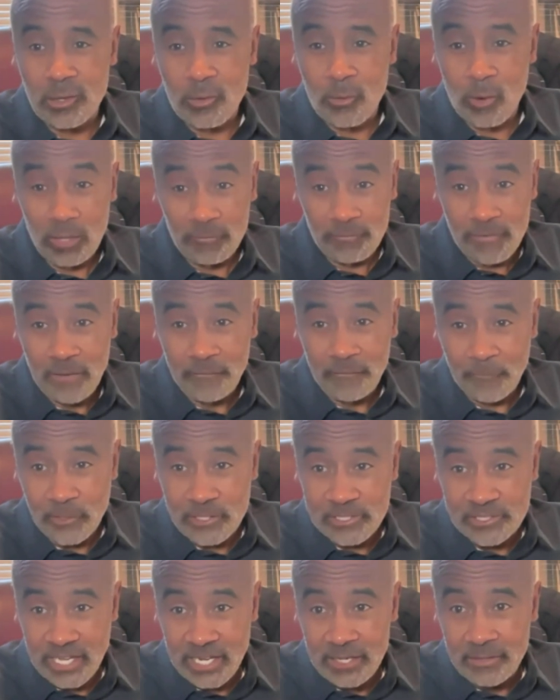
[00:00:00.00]
qualified for
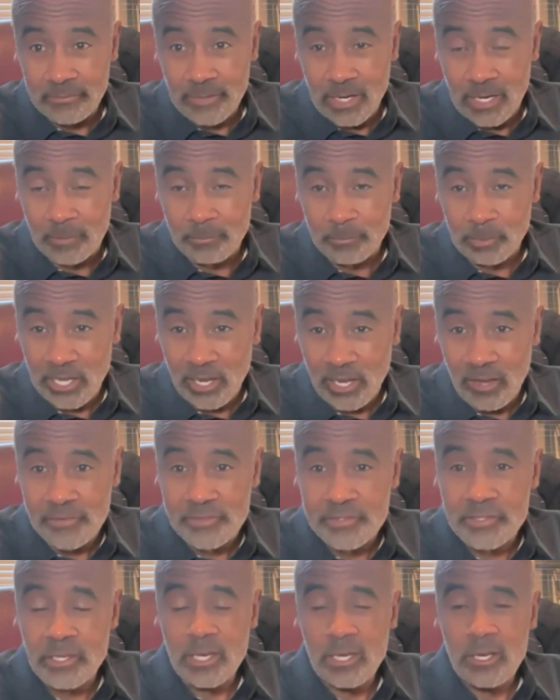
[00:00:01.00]
the state
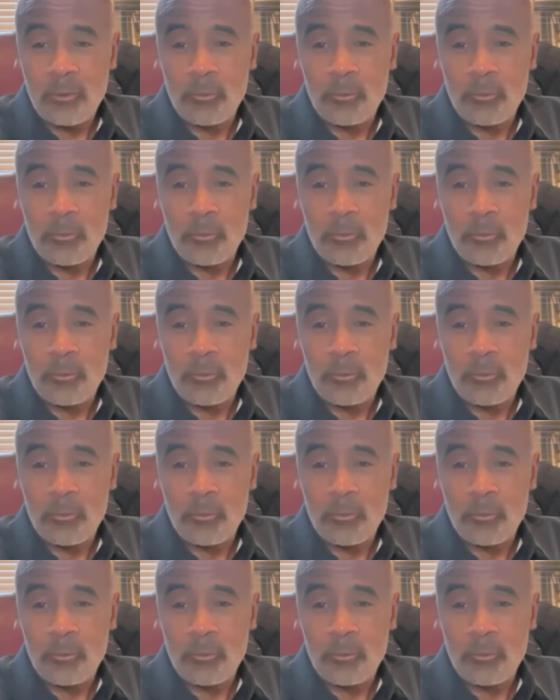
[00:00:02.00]
playoffs